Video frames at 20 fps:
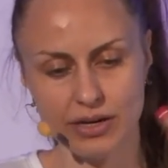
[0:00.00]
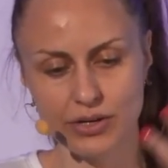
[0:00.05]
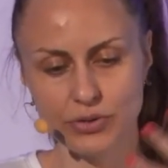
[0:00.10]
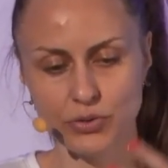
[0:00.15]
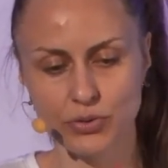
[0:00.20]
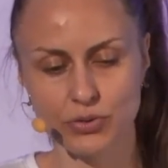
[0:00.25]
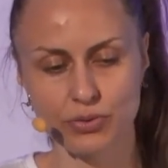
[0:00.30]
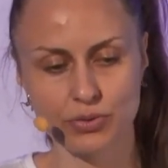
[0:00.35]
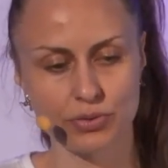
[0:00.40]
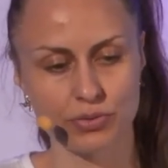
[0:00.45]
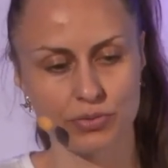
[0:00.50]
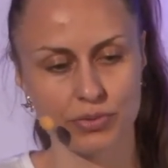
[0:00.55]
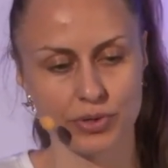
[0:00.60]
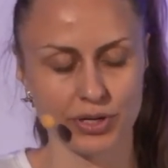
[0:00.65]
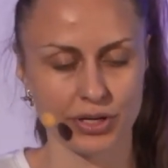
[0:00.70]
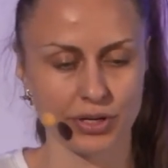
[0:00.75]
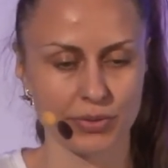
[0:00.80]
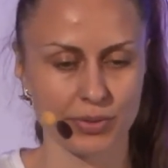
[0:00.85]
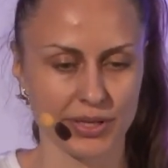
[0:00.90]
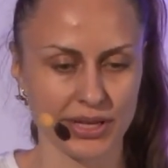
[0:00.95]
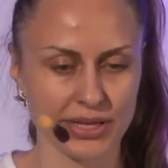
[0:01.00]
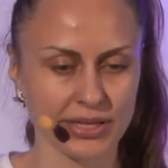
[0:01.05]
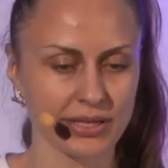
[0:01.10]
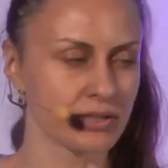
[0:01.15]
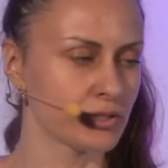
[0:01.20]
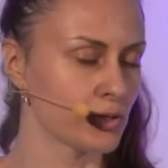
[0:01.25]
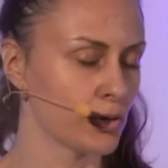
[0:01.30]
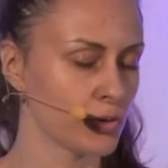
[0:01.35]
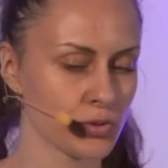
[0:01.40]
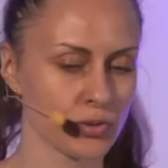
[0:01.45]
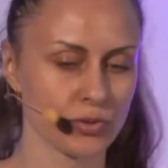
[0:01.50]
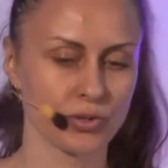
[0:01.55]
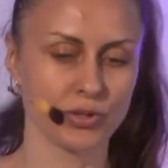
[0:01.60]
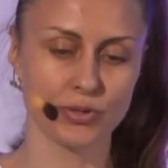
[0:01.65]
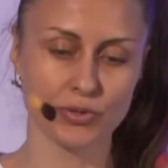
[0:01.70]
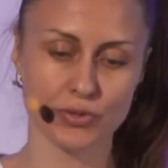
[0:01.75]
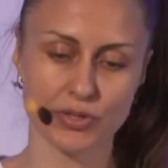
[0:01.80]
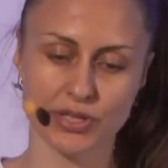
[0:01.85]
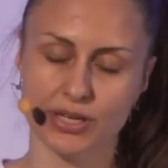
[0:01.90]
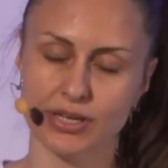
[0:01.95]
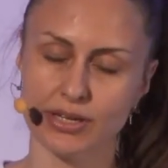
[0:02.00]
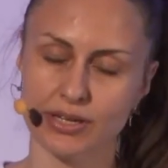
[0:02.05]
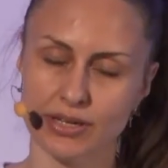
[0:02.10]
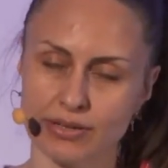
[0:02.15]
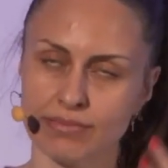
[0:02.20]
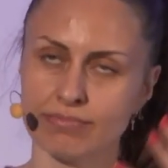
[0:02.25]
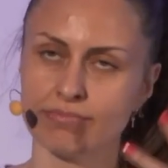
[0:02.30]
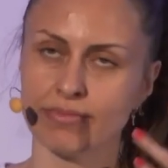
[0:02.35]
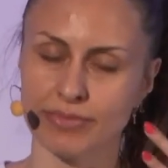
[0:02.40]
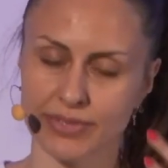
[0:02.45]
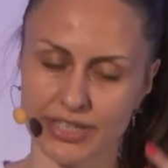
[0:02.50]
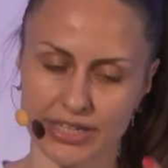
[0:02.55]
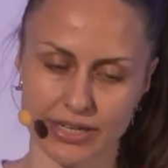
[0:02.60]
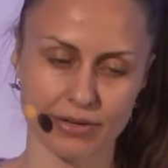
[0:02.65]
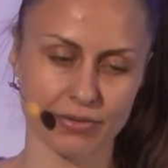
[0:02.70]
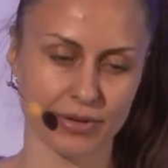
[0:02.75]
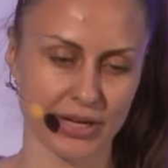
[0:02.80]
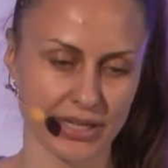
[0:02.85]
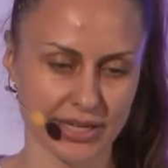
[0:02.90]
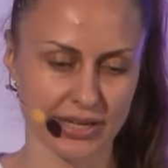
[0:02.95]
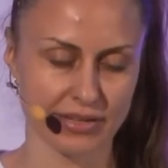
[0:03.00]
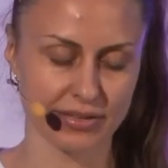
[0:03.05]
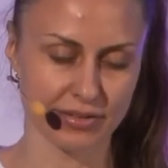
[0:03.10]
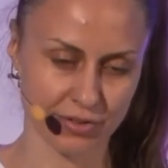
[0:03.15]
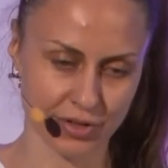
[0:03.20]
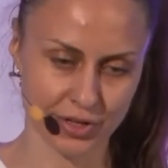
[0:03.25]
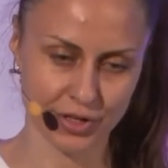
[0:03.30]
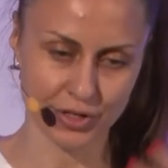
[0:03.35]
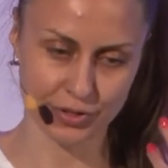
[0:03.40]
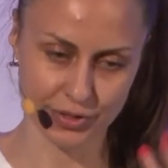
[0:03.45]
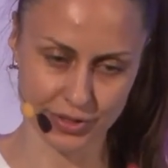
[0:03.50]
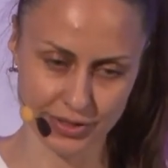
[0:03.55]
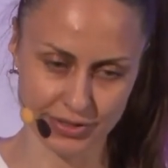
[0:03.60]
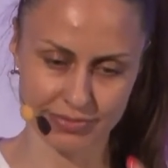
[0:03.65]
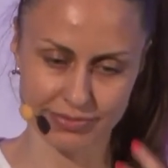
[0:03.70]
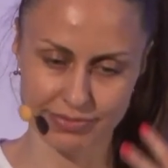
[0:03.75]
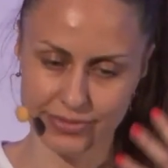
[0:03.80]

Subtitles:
To work with it. It's also using Dekorate under the hood,